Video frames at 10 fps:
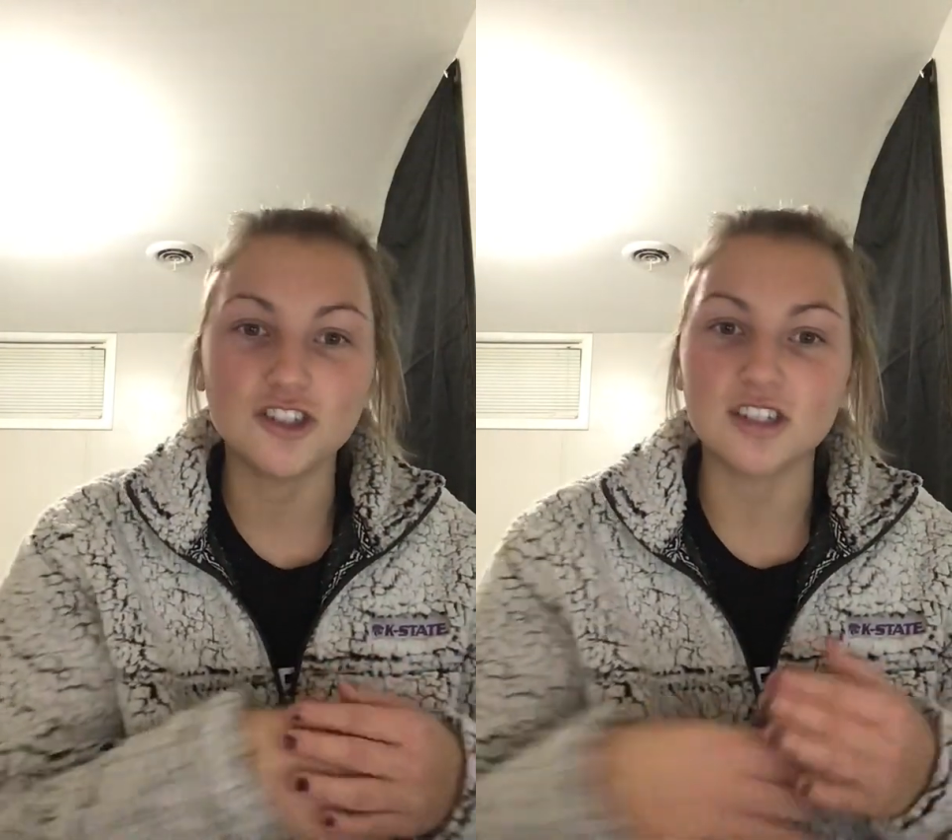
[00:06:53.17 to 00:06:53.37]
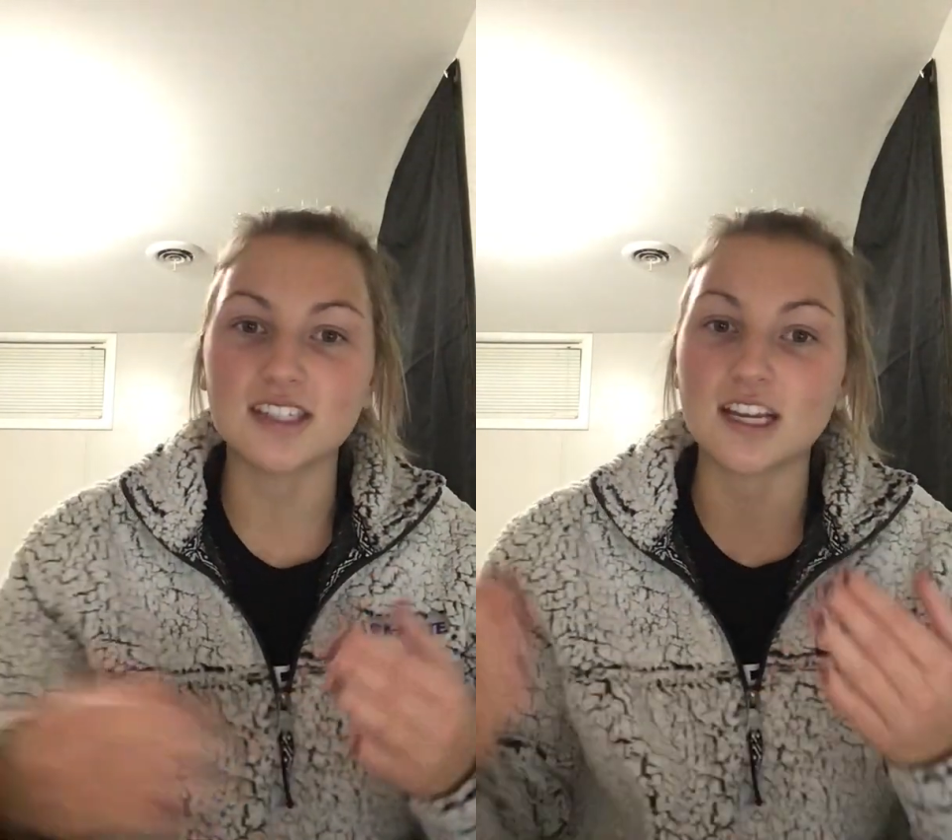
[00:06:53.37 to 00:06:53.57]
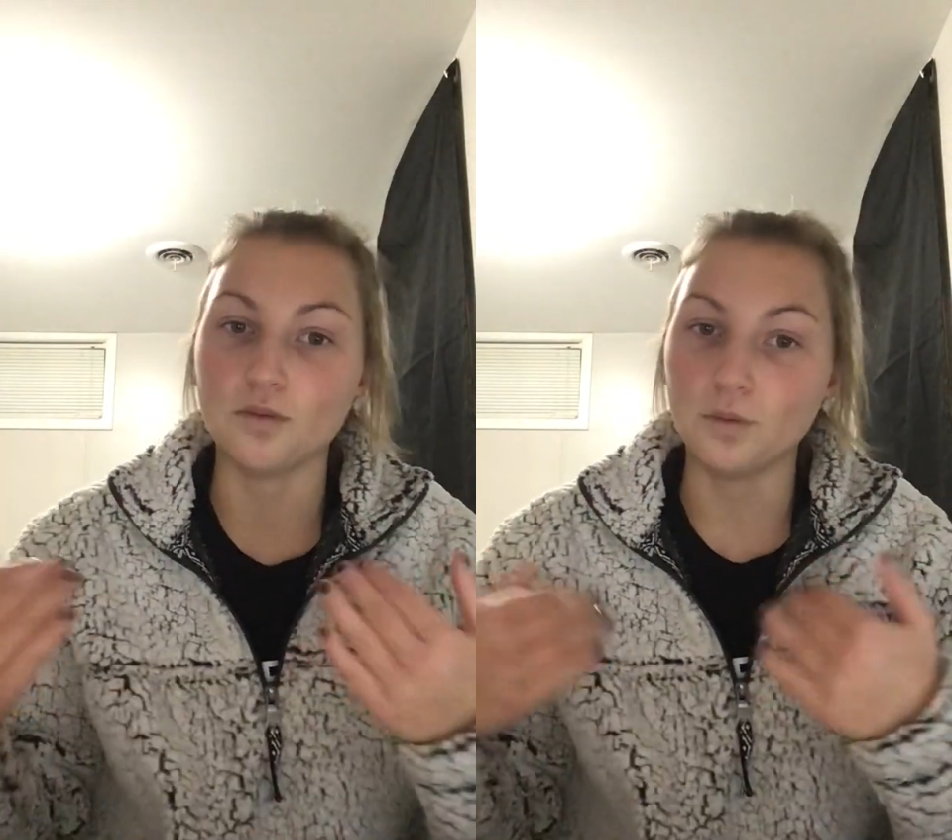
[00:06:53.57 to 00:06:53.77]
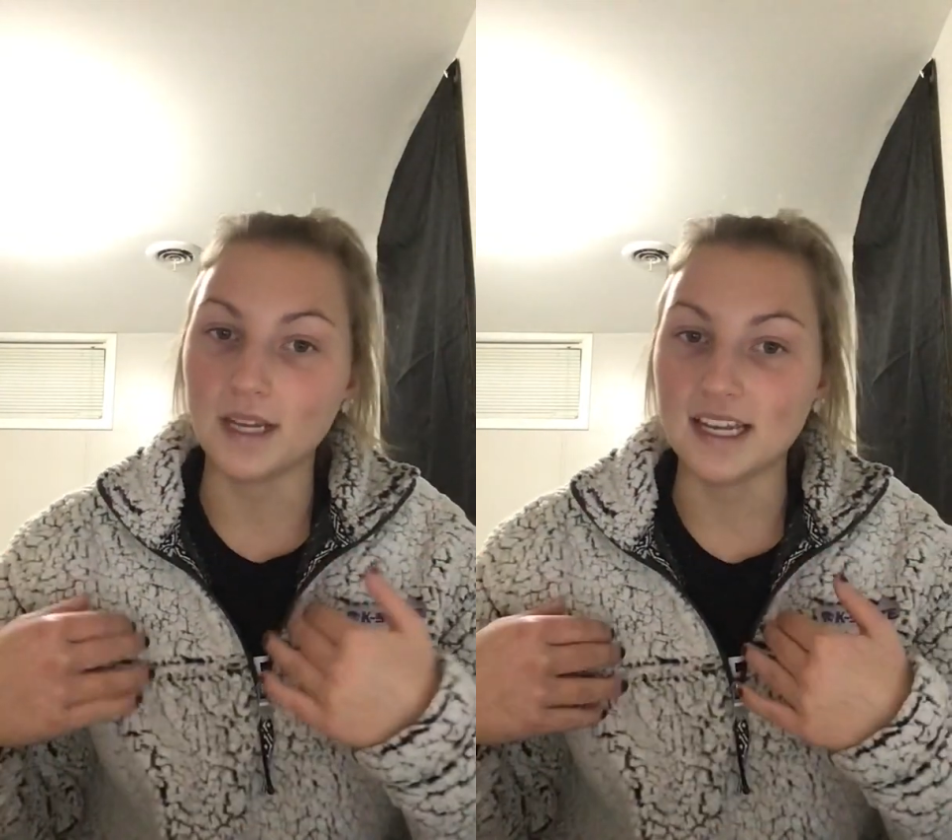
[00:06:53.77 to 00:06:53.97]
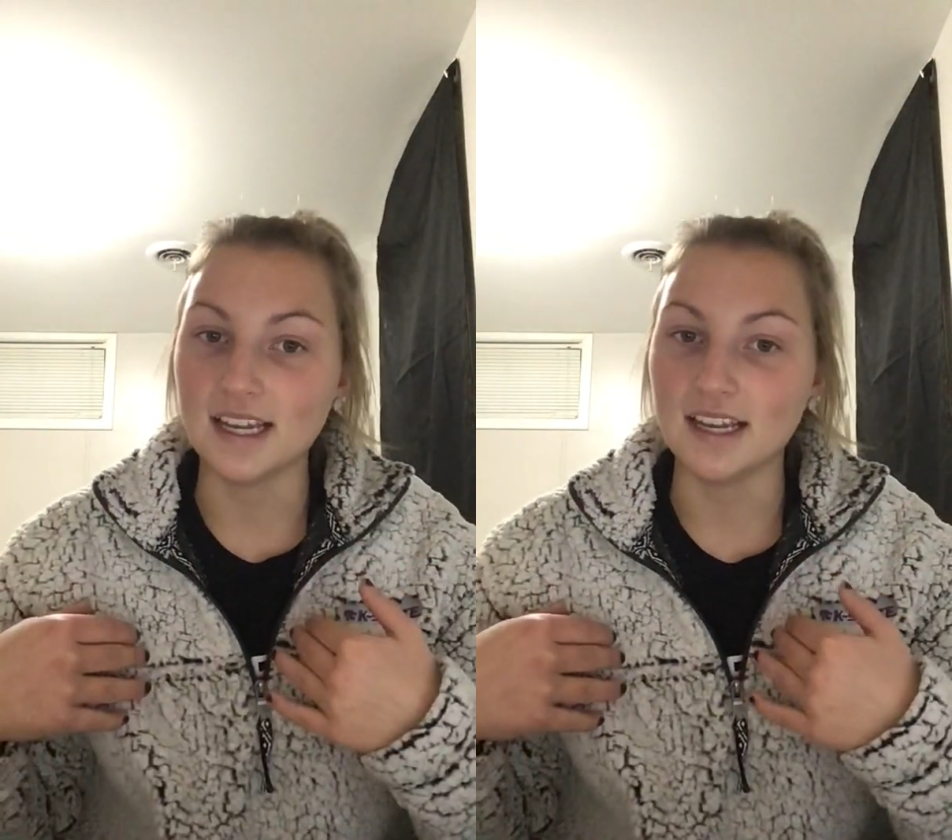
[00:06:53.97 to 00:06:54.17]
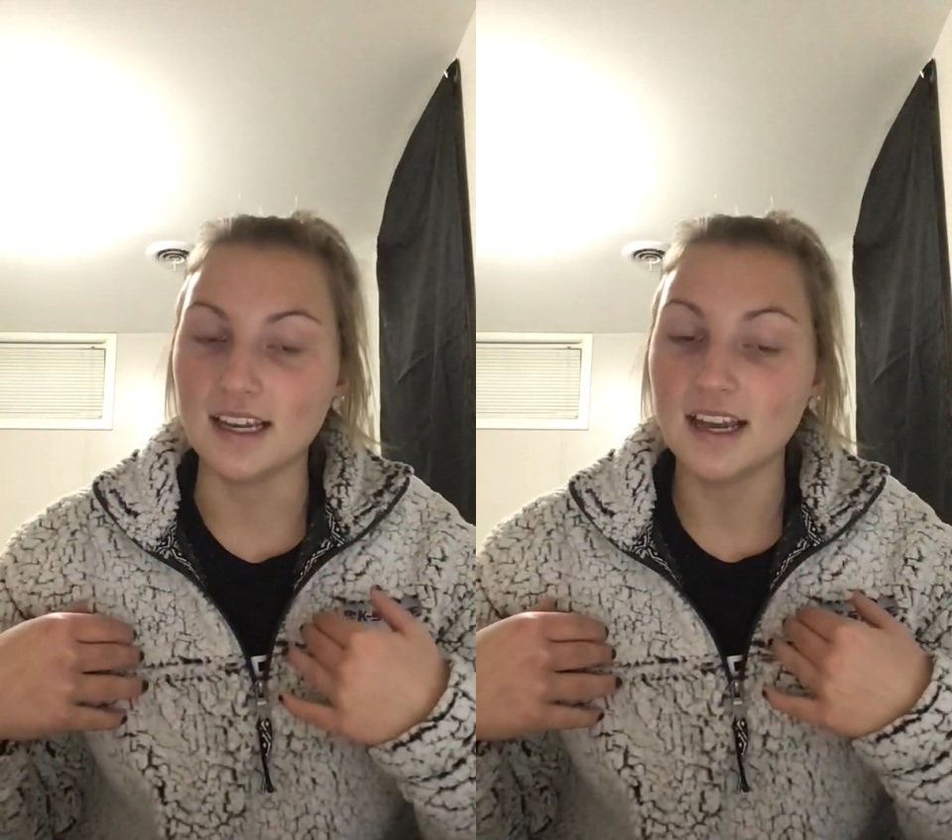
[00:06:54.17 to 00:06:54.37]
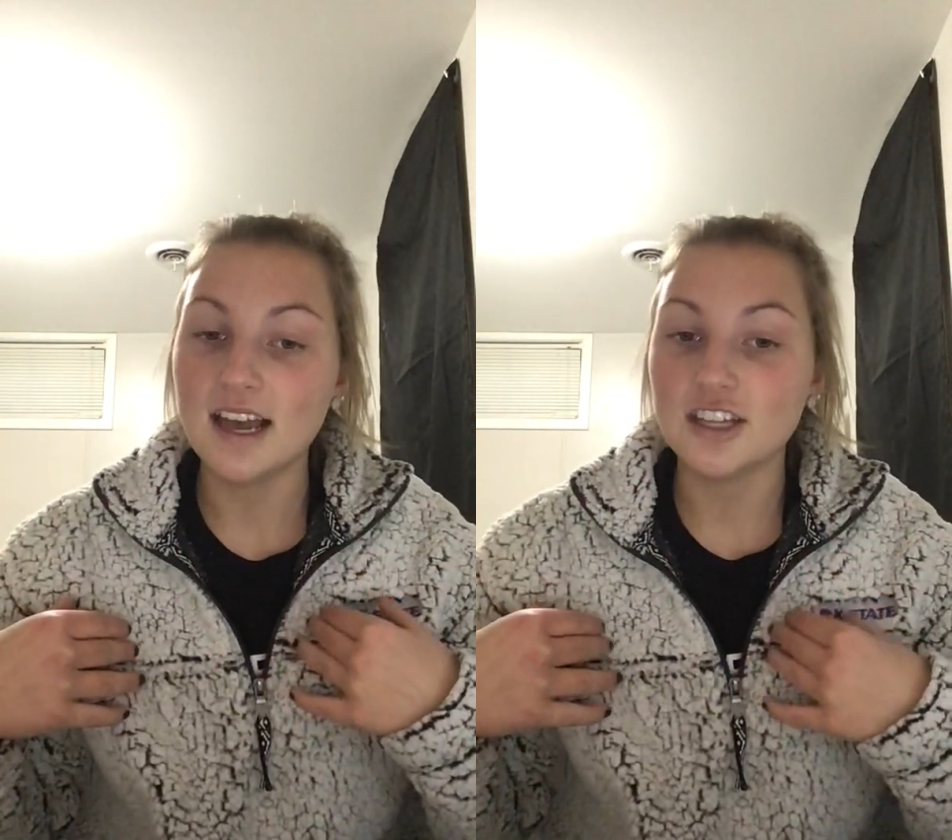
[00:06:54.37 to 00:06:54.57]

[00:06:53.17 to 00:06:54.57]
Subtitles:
just like we